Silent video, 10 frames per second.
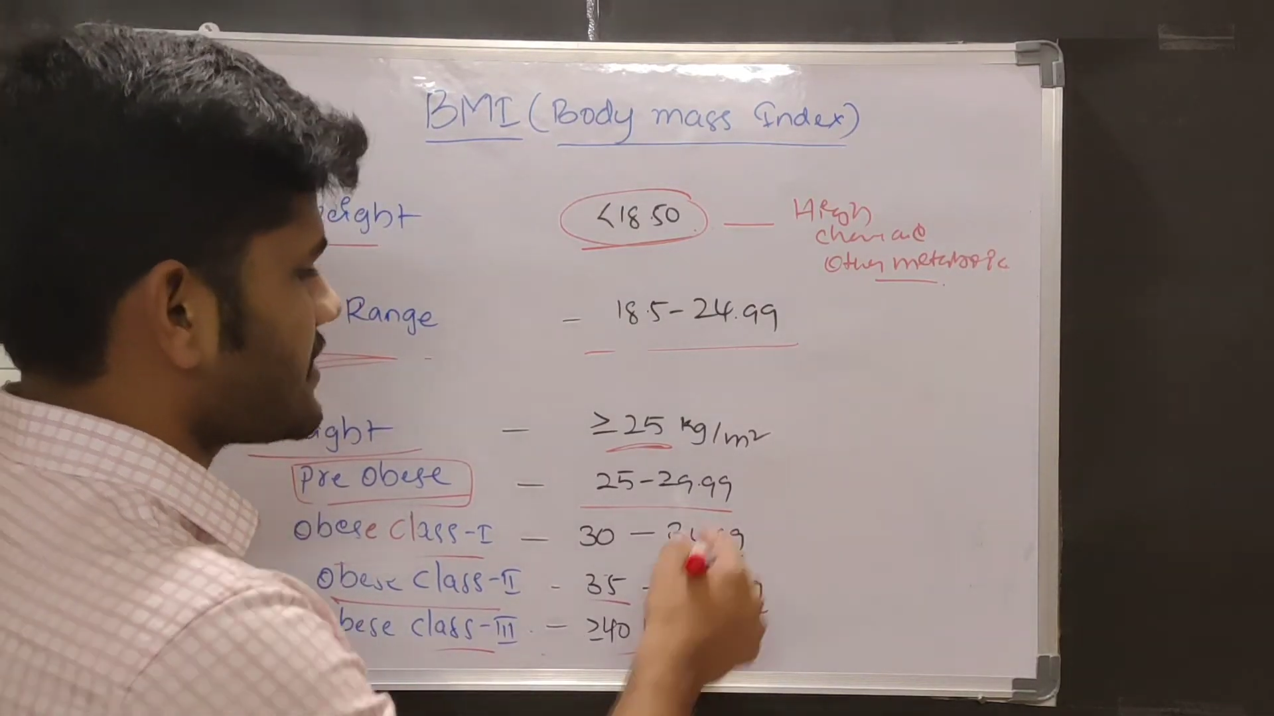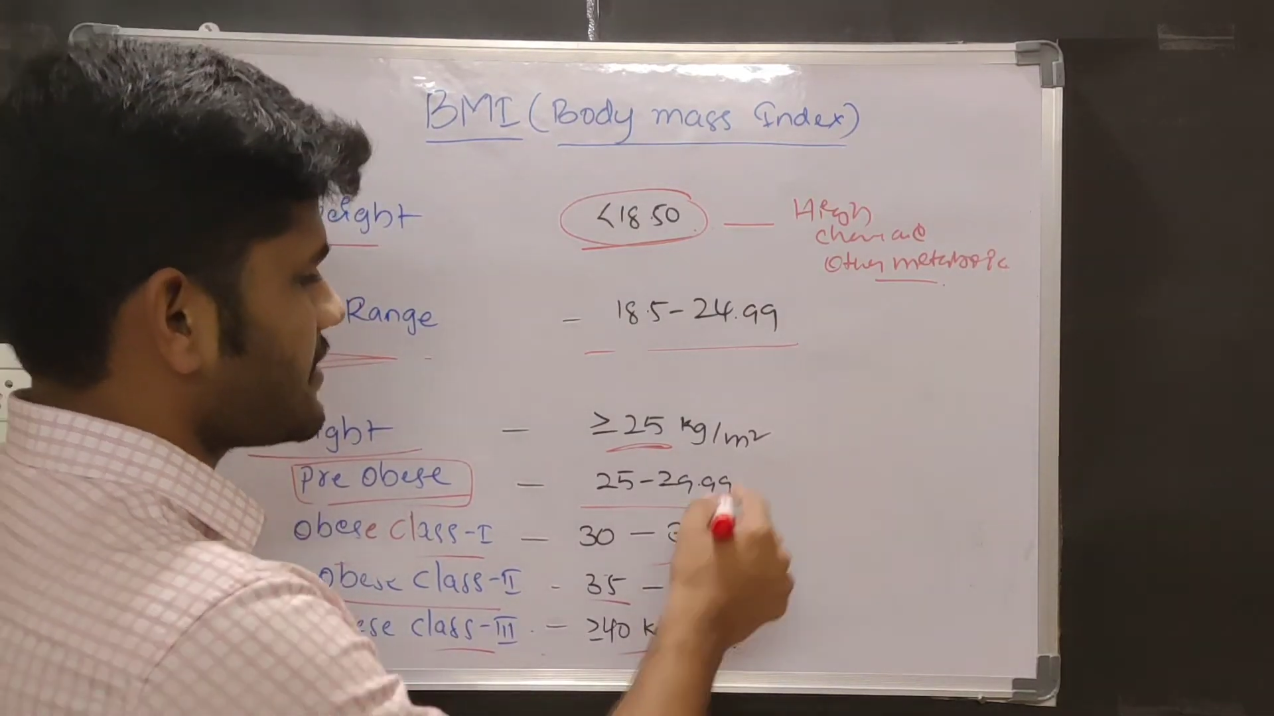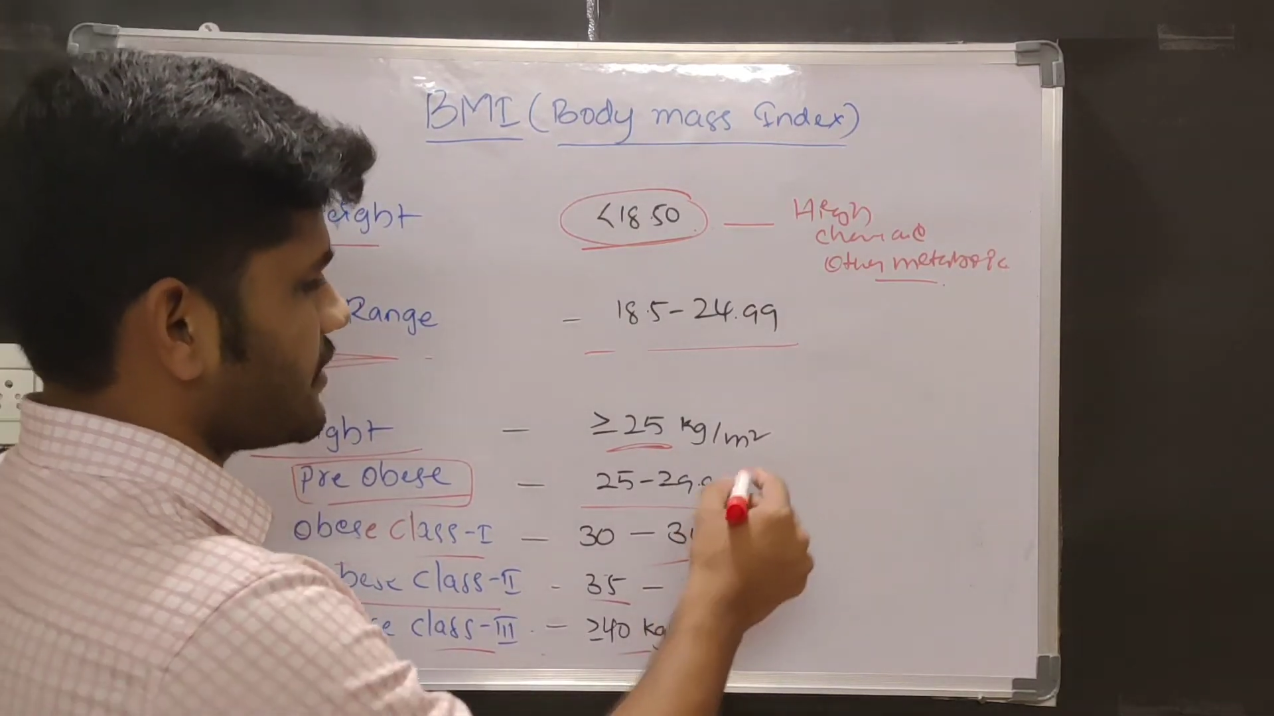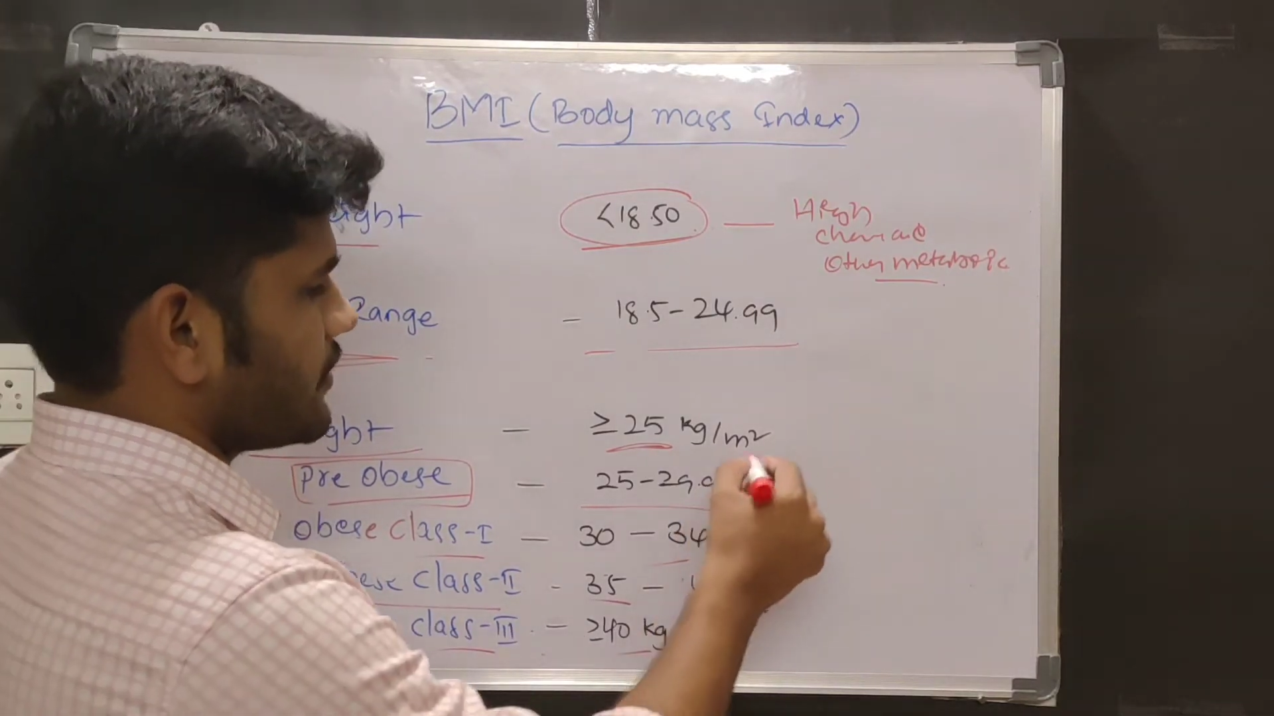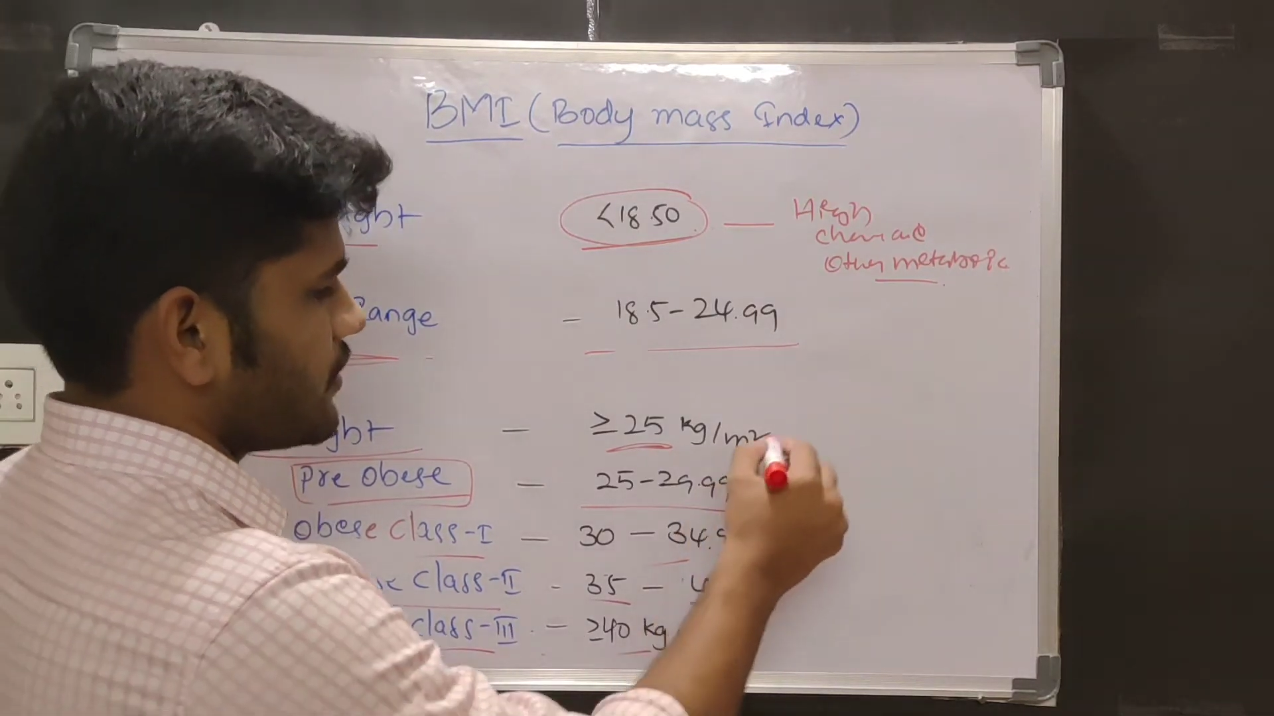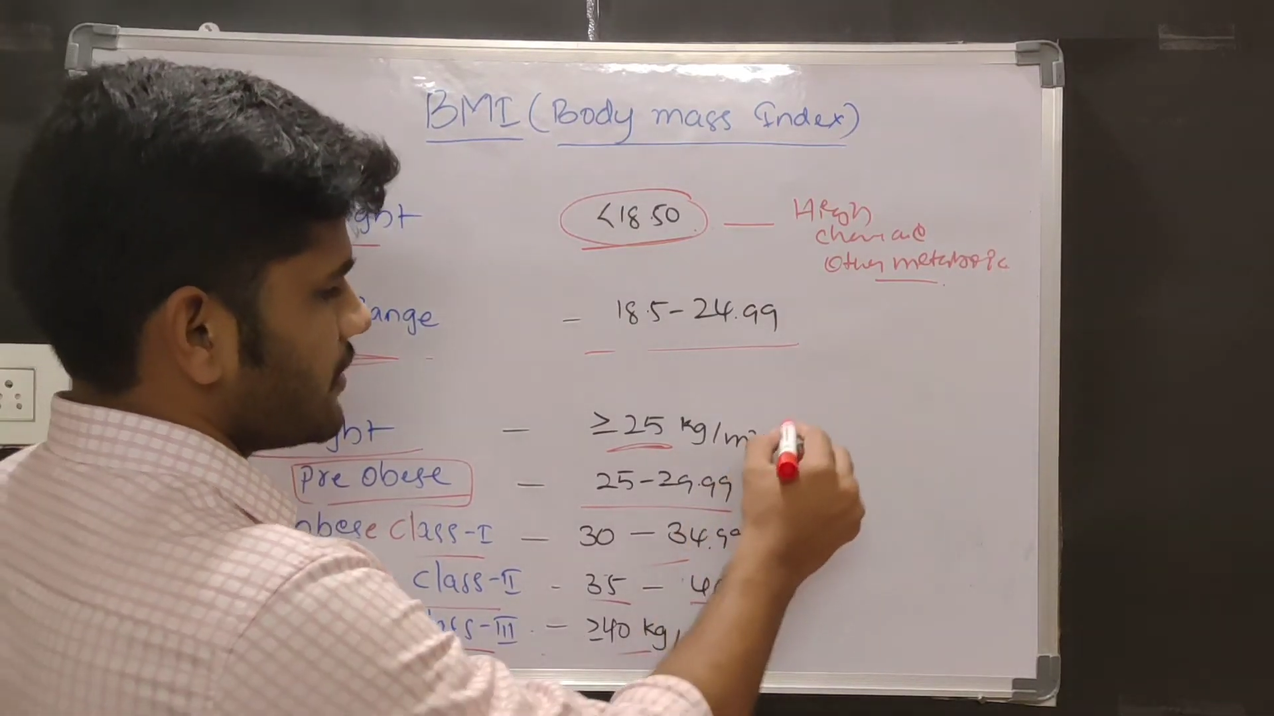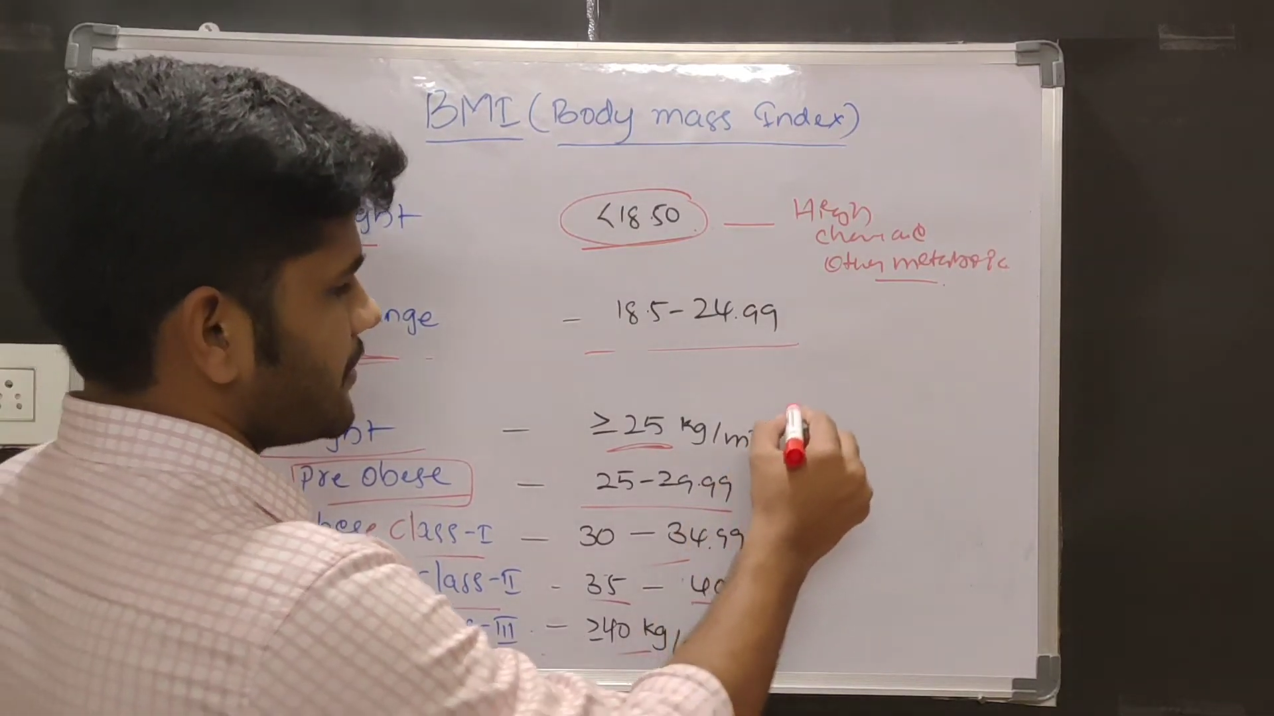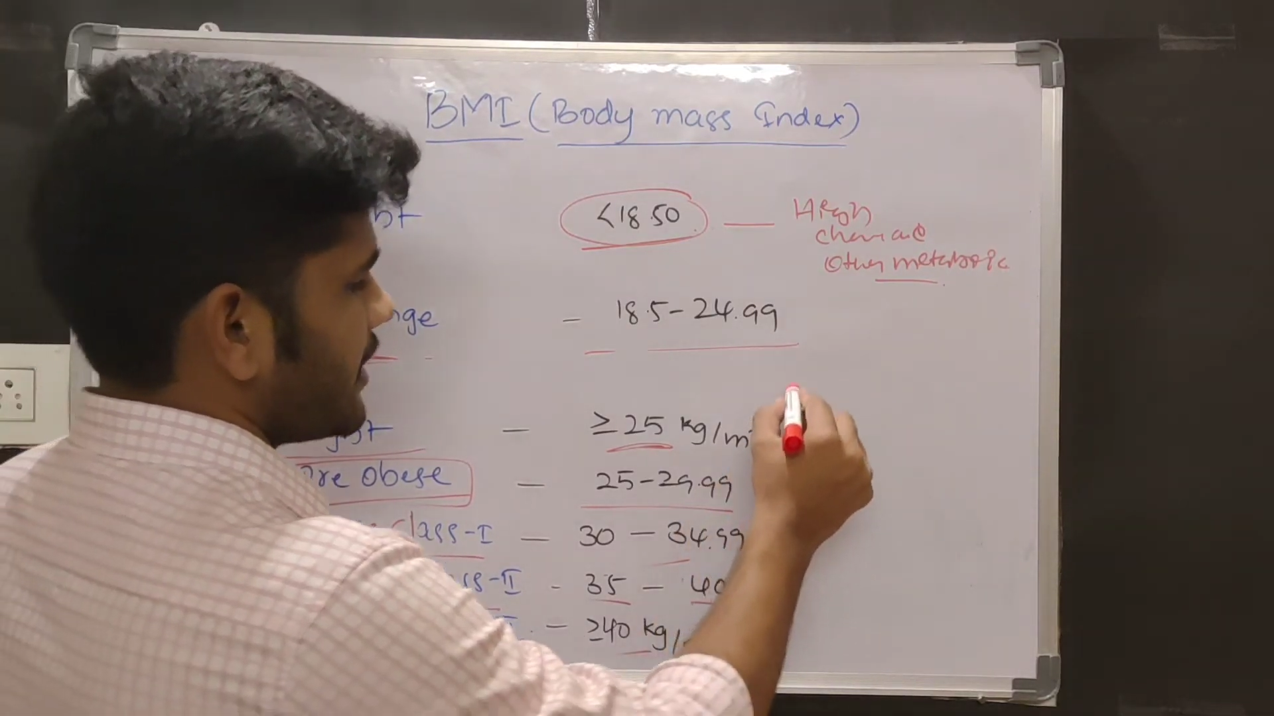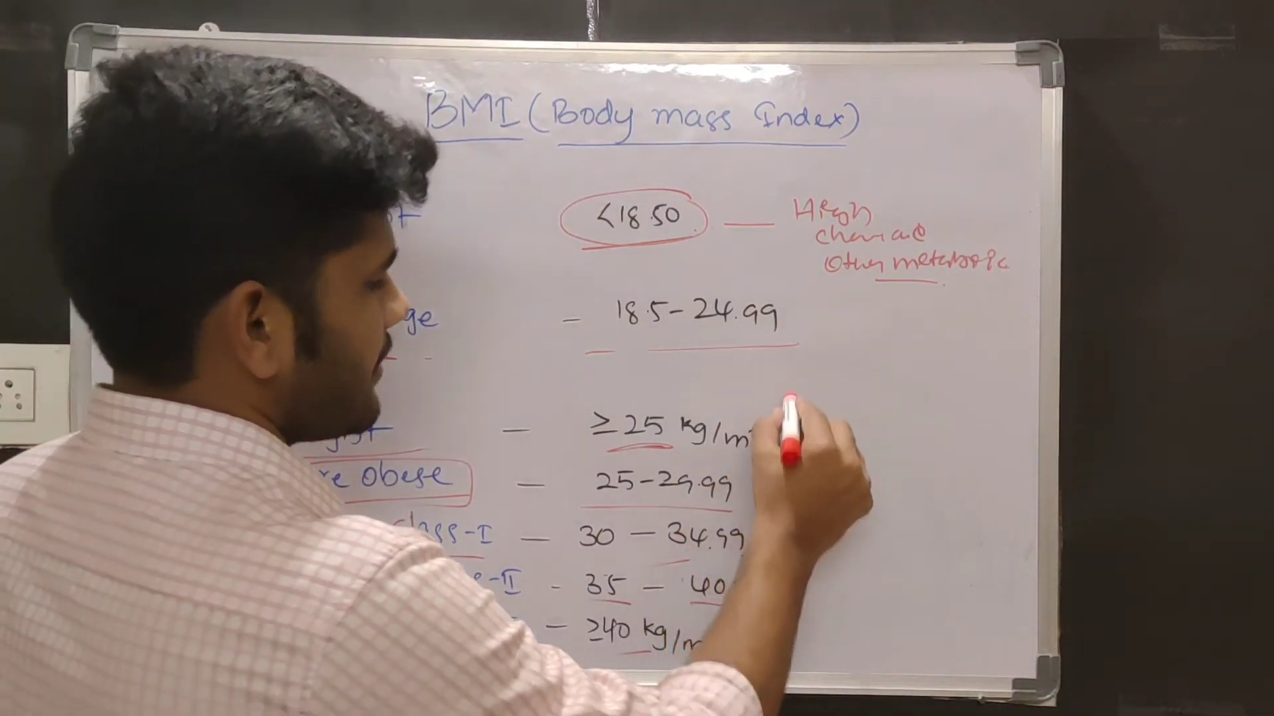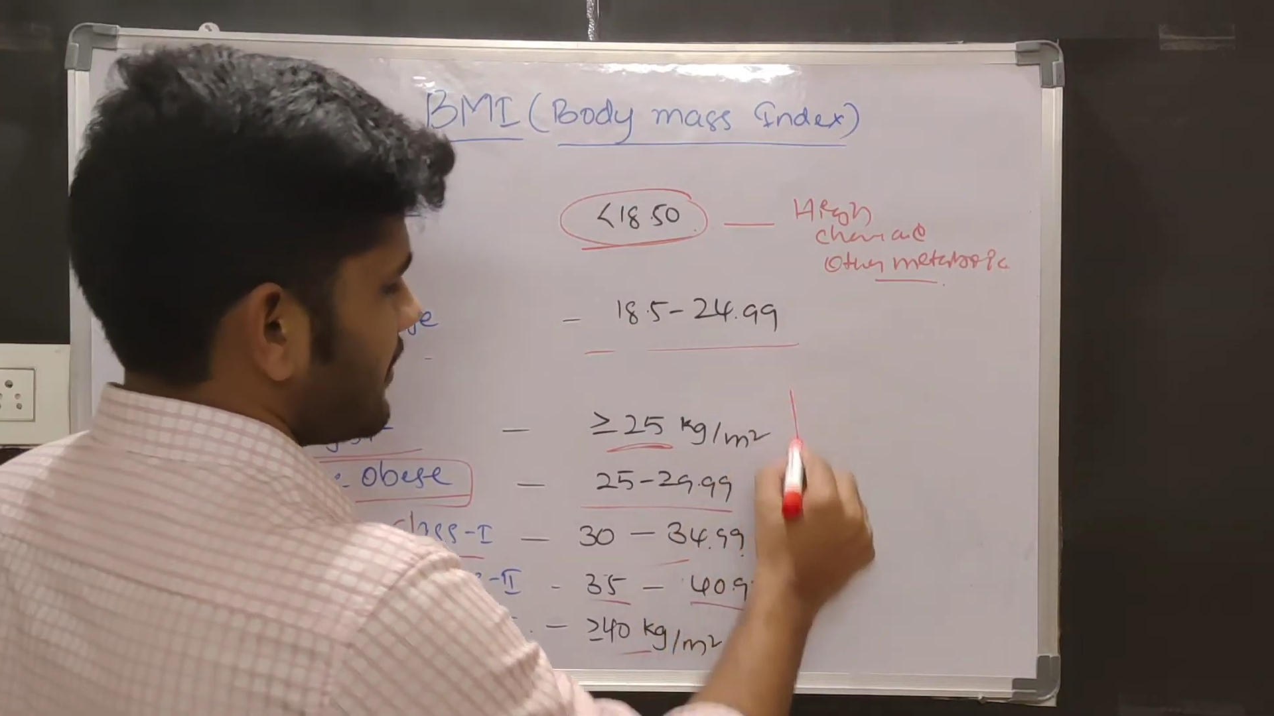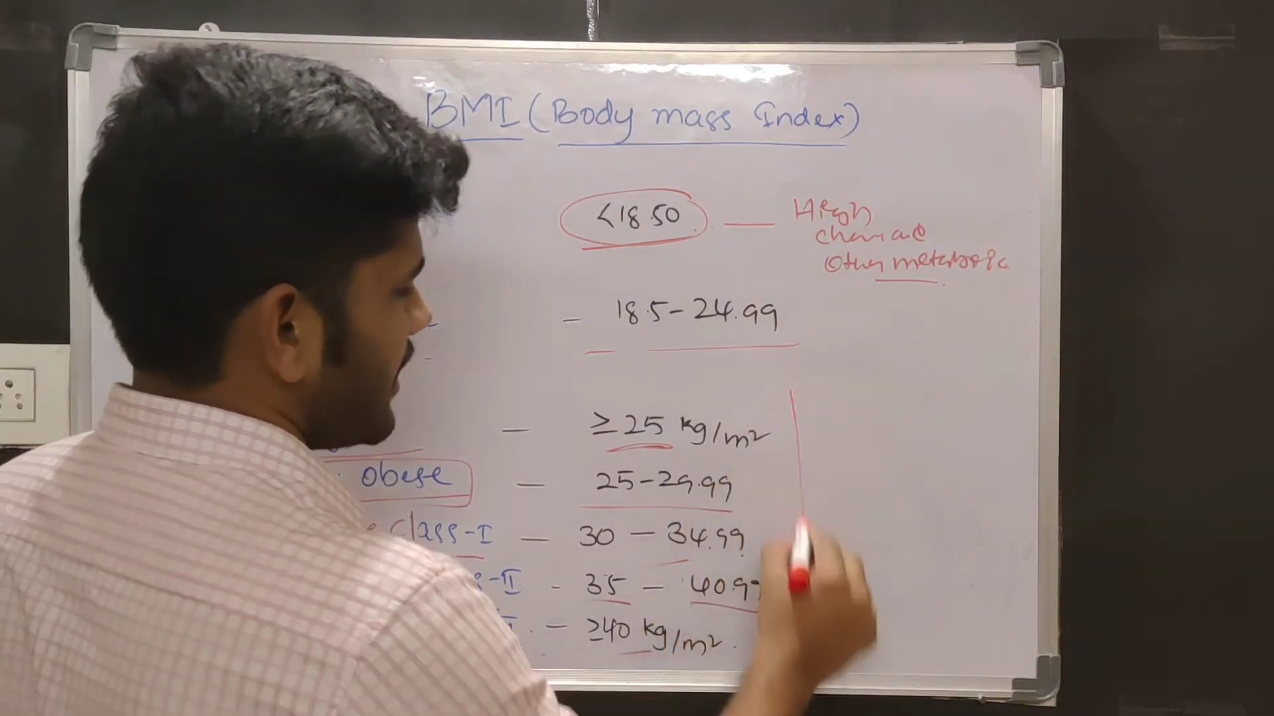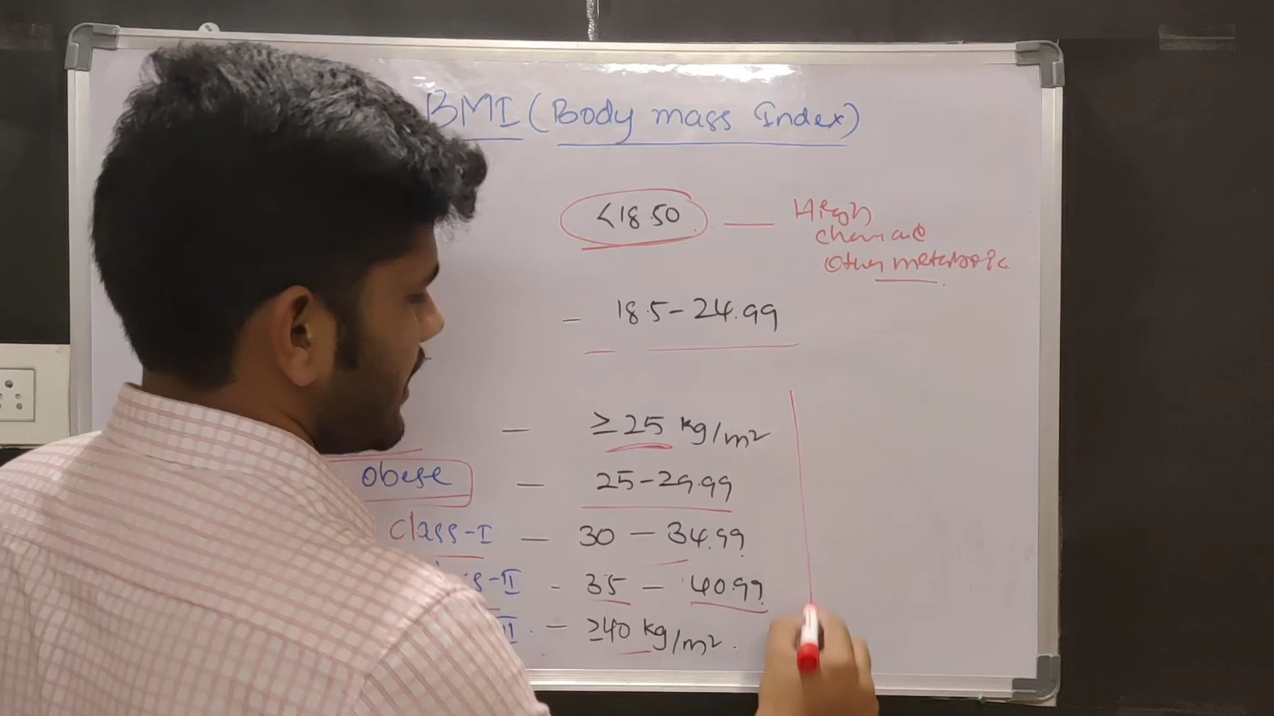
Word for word: the B M I